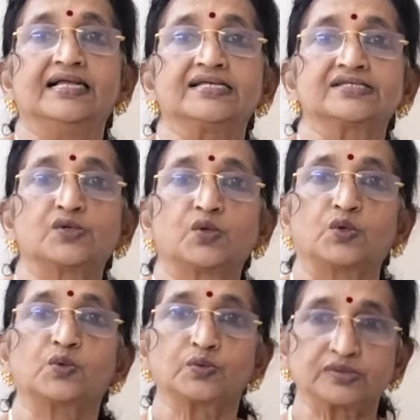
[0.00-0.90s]

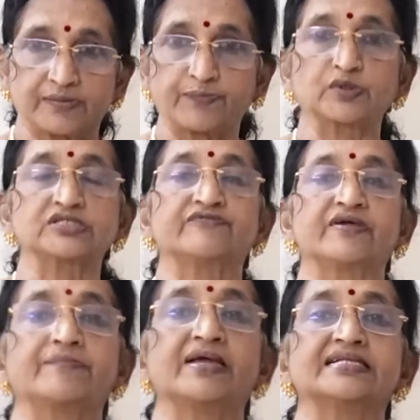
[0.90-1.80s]
So, suppose
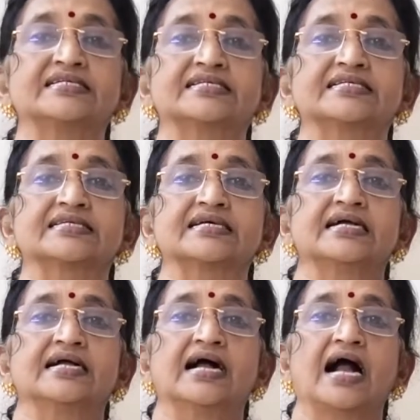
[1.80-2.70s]
we meet
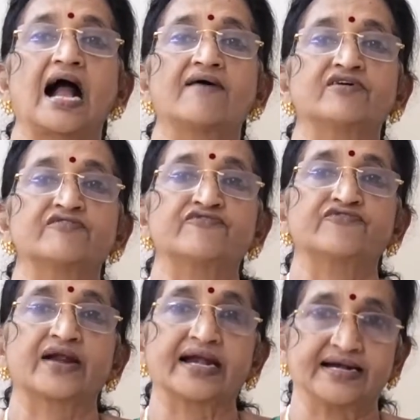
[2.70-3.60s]
our
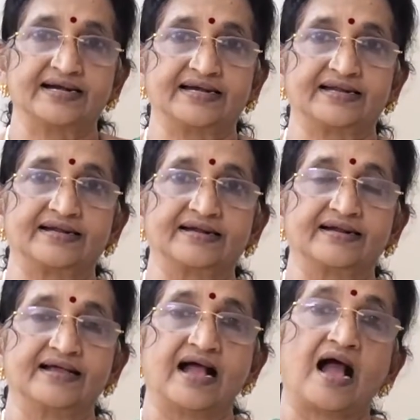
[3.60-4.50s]
friend
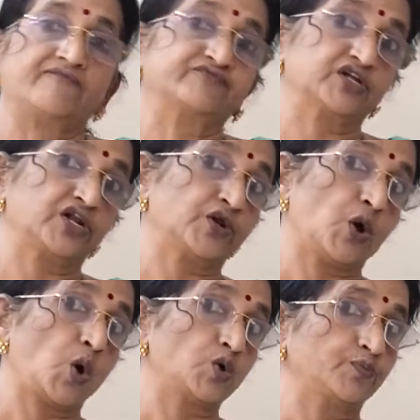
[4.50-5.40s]
after a
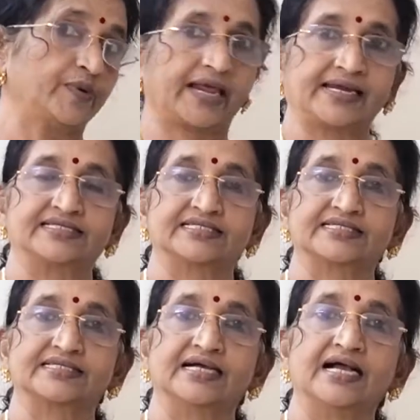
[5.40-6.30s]
long break.
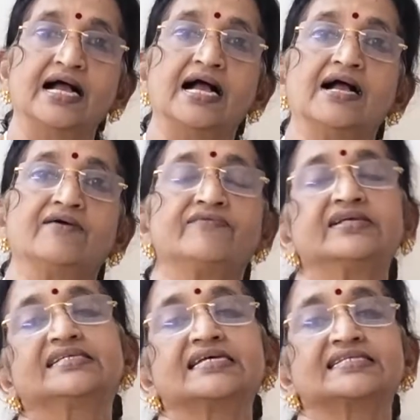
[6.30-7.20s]

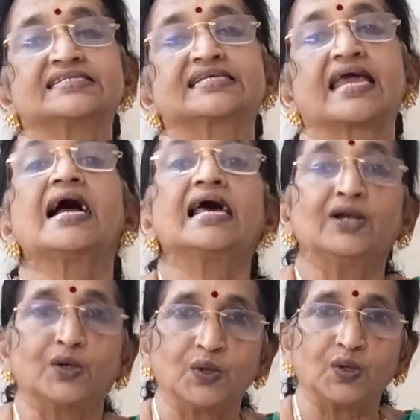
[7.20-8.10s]
We just say,
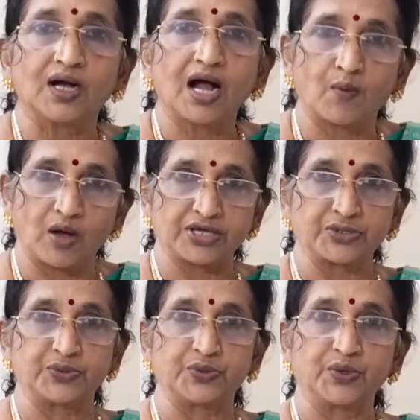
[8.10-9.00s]
hello, how are
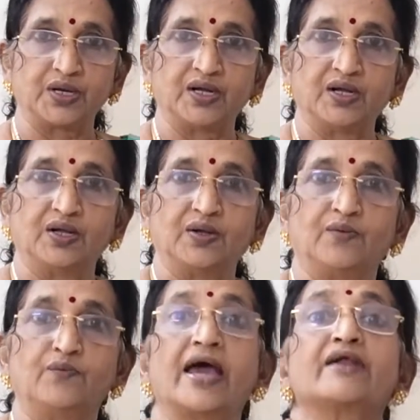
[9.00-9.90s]
you?
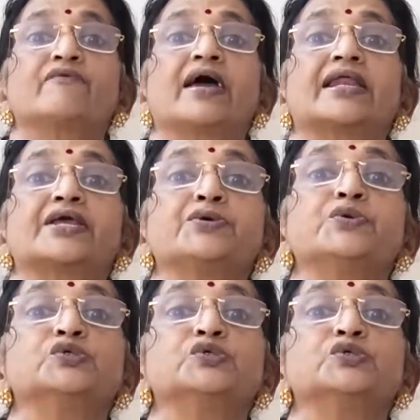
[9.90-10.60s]
Where were you